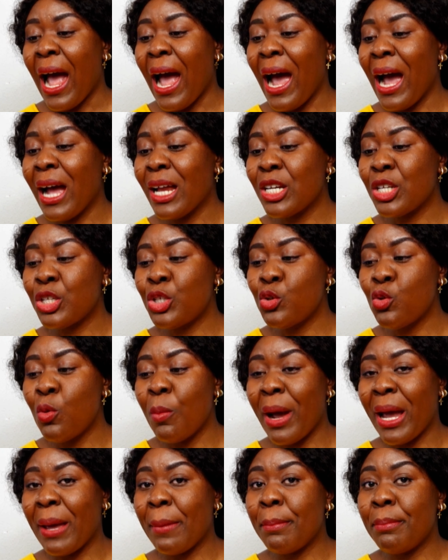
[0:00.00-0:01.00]
and you
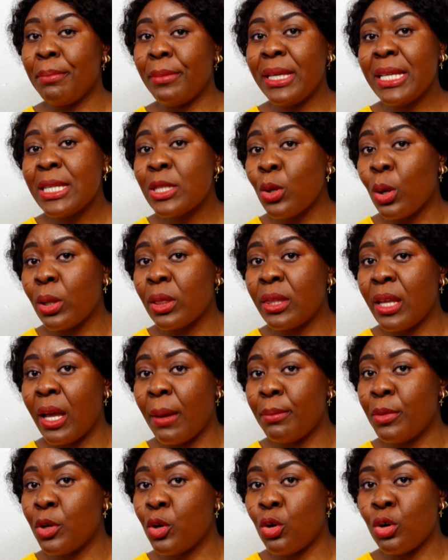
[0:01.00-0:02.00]
might miss on
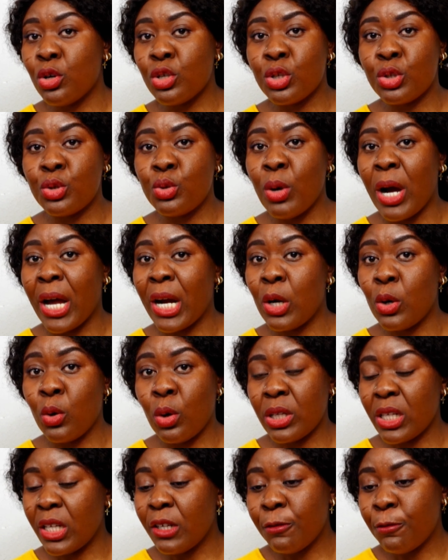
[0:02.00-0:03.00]
them because you are
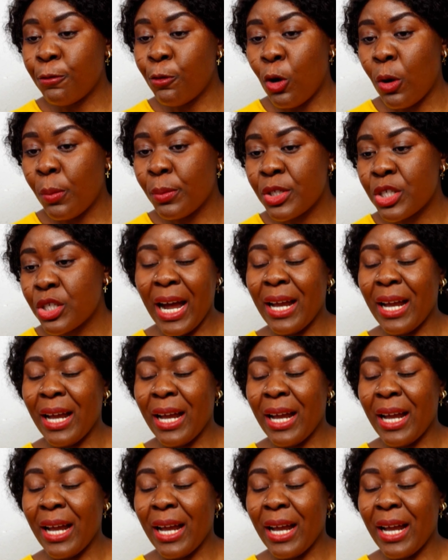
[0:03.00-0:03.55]
not informed